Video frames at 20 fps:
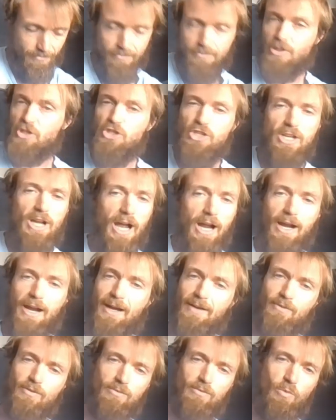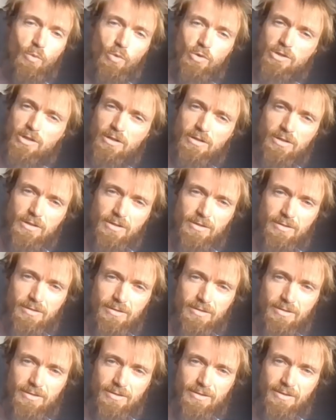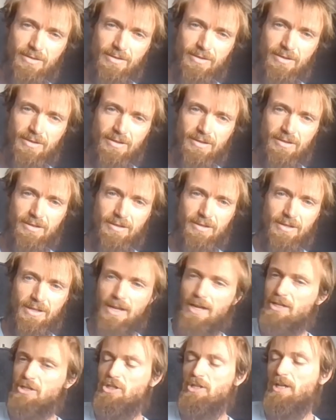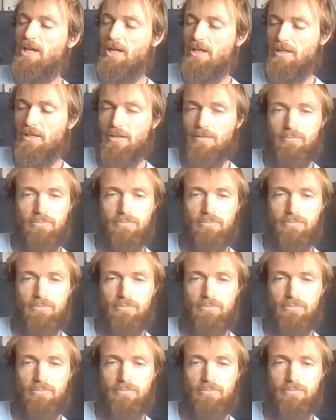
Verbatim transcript: But she can't gather water. Yeah, she can't,